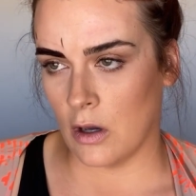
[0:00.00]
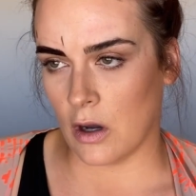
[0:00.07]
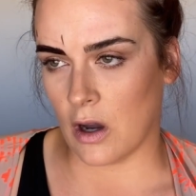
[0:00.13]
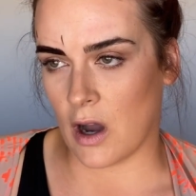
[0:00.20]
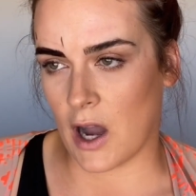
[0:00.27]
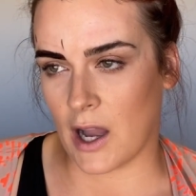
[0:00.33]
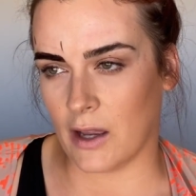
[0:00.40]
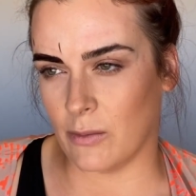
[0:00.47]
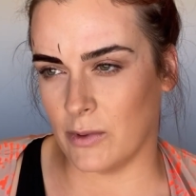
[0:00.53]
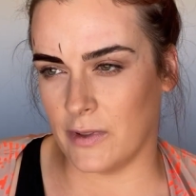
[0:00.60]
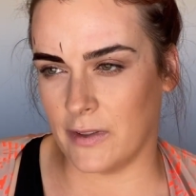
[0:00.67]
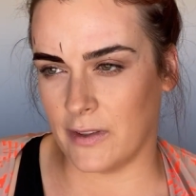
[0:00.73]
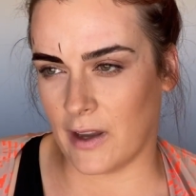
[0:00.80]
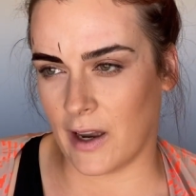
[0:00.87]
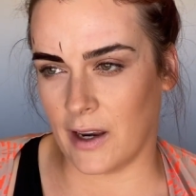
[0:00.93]
I would
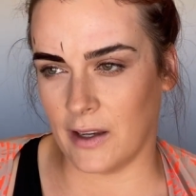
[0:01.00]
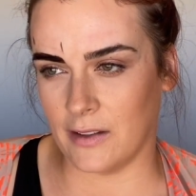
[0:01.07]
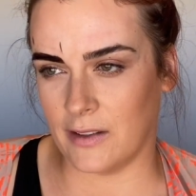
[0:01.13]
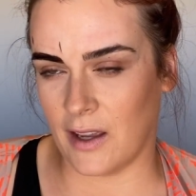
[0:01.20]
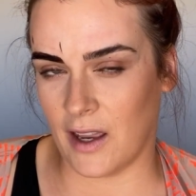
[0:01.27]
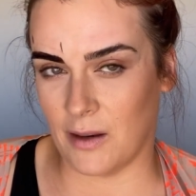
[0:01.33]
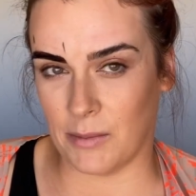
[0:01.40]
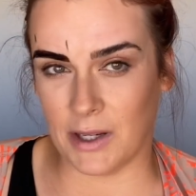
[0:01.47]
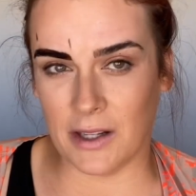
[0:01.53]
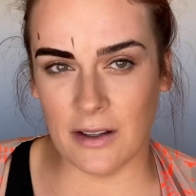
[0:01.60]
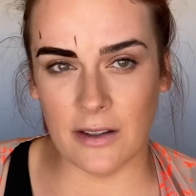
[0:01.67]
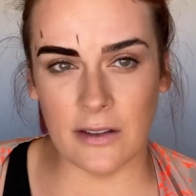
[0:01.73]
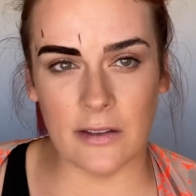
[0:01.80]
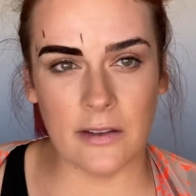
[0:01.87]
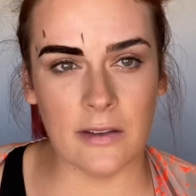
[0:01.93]
say 10
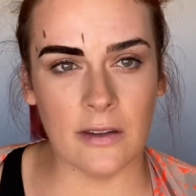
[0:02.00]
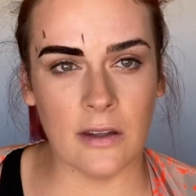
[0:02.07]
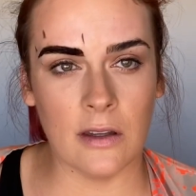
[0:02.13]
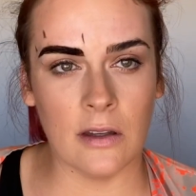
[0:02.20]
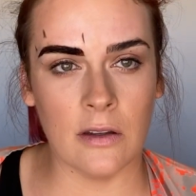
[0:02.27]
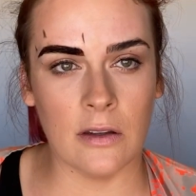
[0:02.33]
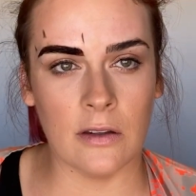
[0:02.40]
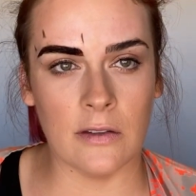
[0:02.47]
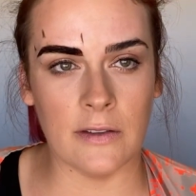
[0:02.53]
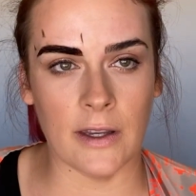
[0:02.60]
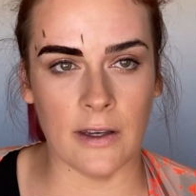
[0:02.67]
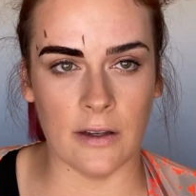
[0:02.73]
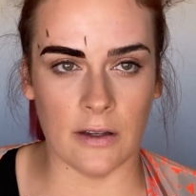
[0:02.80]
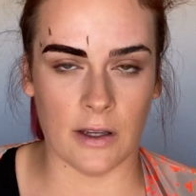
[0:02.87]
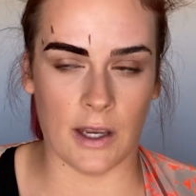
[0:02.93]
minutes.
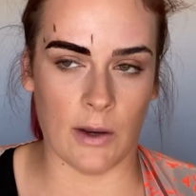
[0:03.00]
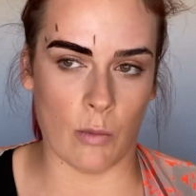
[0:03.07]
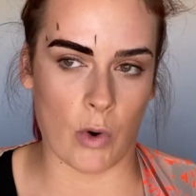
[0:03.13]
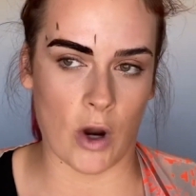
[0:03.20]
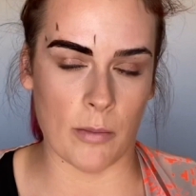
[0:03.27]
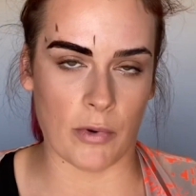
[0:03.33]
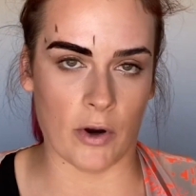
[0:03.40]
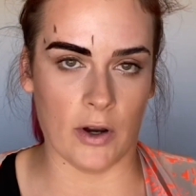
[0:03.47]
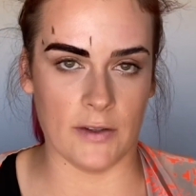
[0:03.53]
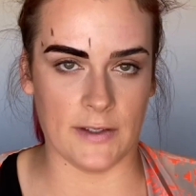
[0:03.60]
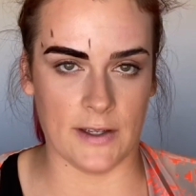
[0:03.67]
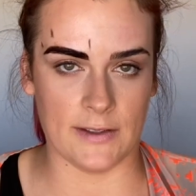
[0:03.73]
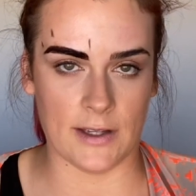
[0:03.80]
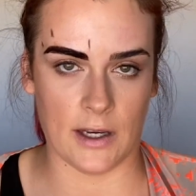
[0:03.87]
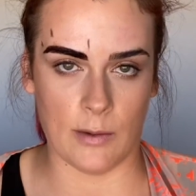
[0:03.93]
It won't
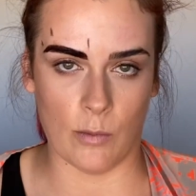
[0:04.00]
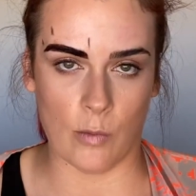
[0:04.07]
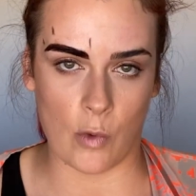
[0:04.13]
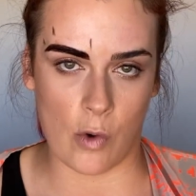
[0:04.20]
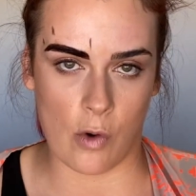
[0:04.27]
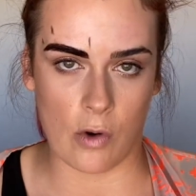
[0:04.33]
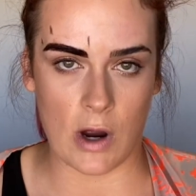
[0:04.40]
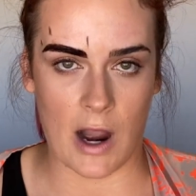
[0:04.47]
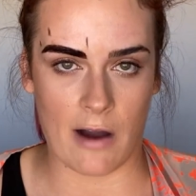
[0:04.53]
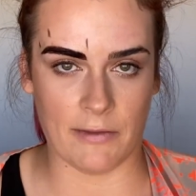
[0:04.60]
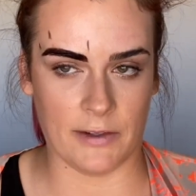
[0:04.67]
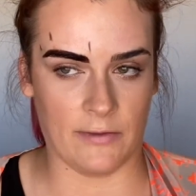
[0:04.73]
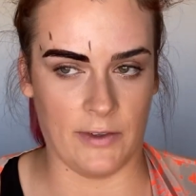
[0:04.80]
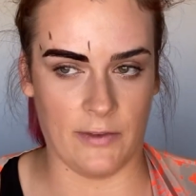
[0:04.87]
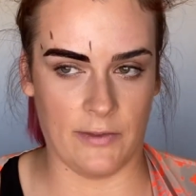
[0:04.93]
process anymore after
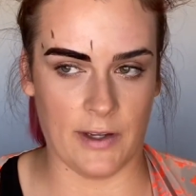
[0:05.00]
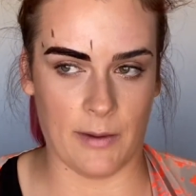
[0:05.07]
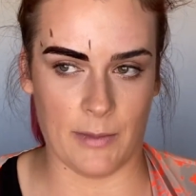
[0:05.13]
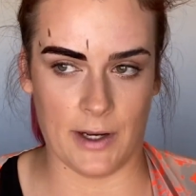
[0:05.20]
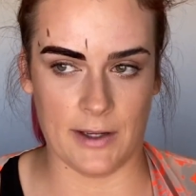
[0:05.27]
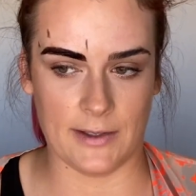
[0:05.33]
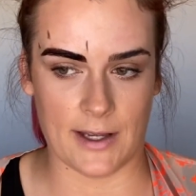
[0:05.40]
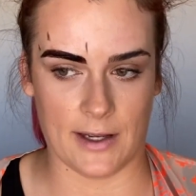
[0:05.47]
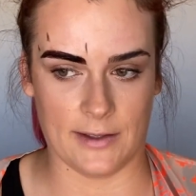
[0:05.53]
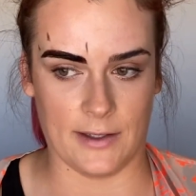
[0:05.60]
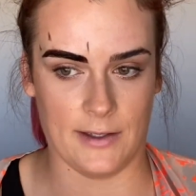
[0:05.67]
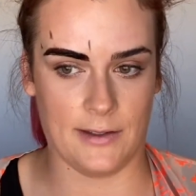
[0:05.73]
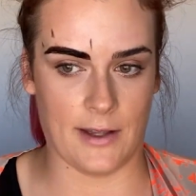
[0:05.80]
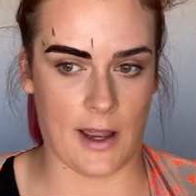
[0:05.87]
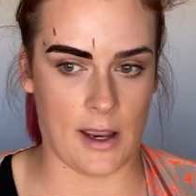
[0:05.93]
15 minutes. That's
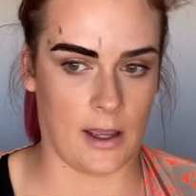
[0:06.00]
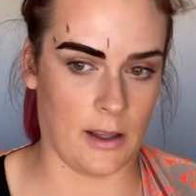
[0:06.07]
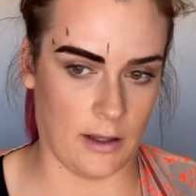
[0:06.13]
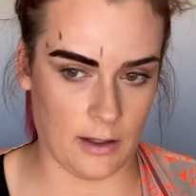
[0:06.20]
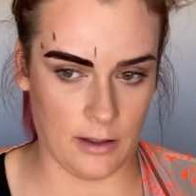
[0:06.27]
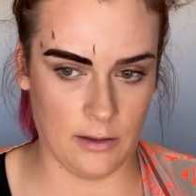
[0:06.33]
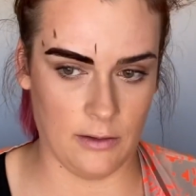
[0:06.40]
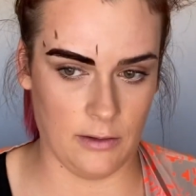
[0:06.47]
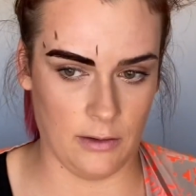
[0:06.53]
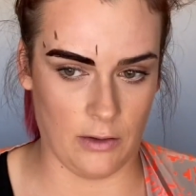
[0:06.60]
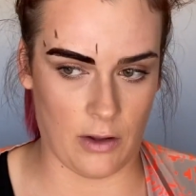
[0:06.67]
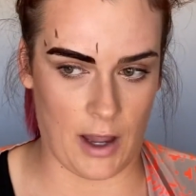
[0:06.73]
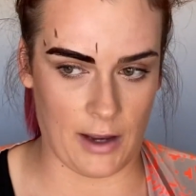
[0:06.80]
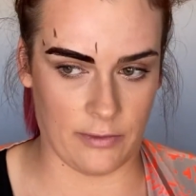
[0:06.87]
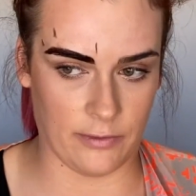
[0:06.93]
its like
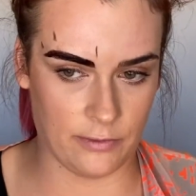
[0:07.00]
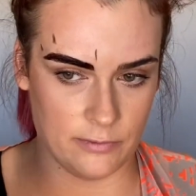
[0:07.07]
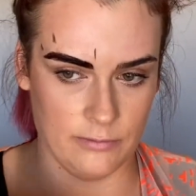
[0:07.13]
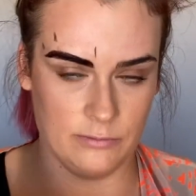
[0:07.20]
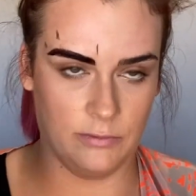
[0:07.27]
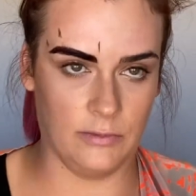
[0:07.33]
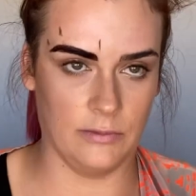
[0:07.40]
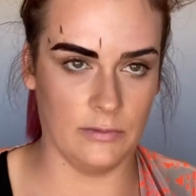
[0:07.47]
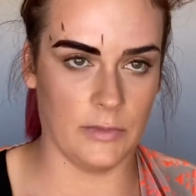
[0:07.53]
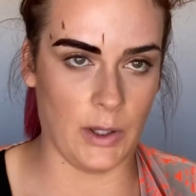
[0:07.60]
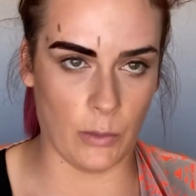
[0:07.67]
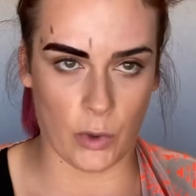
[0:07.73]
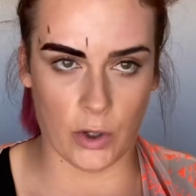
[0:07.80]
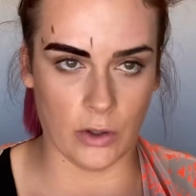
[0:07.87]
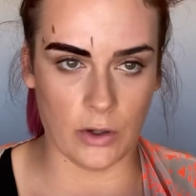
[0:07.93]
life. It
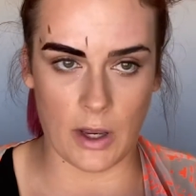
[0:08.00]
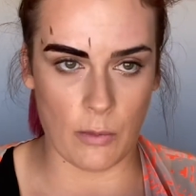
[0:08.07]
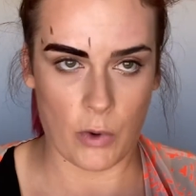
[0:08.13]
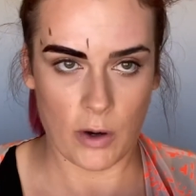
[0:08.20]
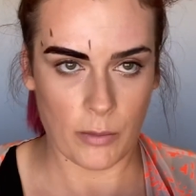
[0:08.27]
won't